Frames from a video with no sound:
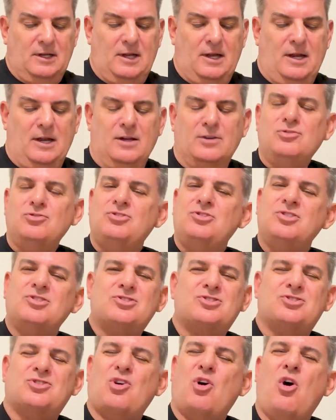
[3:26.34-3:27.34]
and
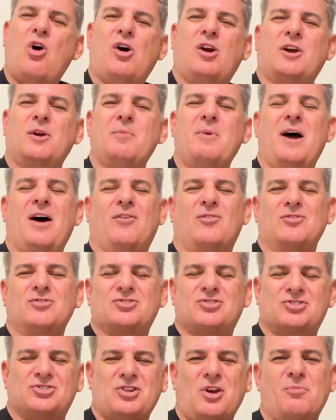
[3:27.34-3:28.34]
just talk about
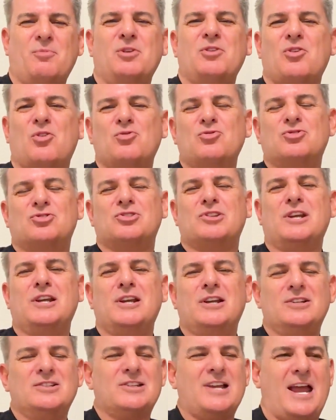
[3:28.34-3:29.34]
some of those
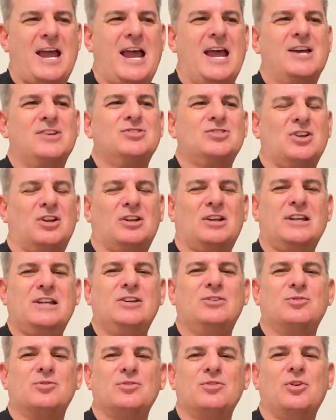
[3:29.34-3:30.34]
things as a
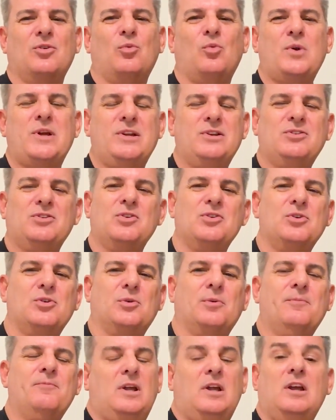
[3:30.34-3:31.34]
leader that we do.